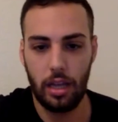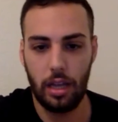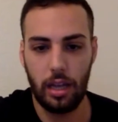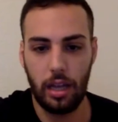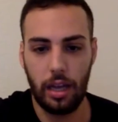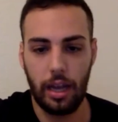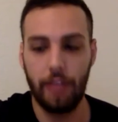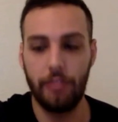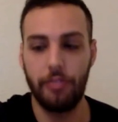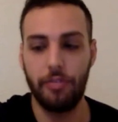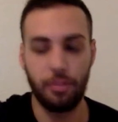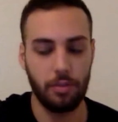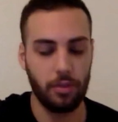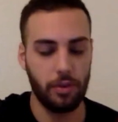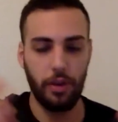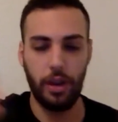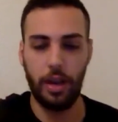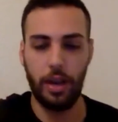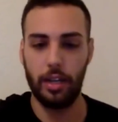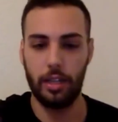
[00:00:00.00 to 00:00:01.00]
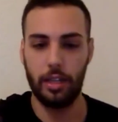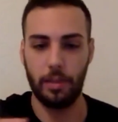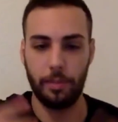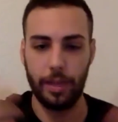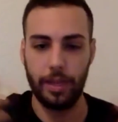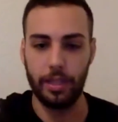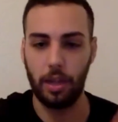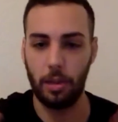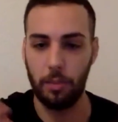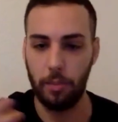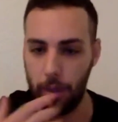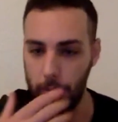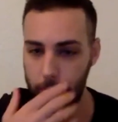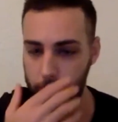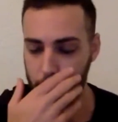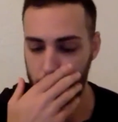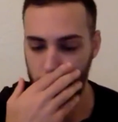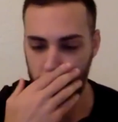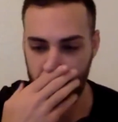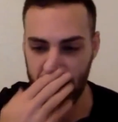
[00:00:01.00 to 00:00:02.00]
have created a mental
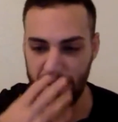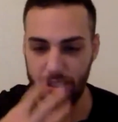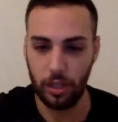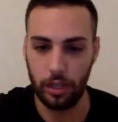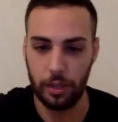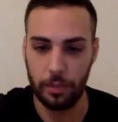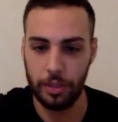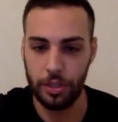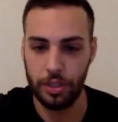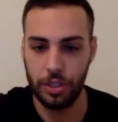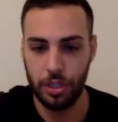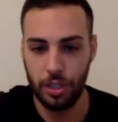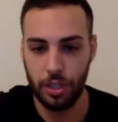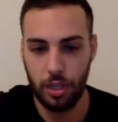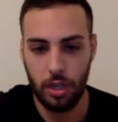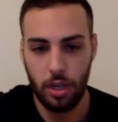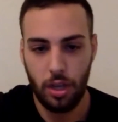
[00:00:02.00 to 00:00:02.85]
map, a mental image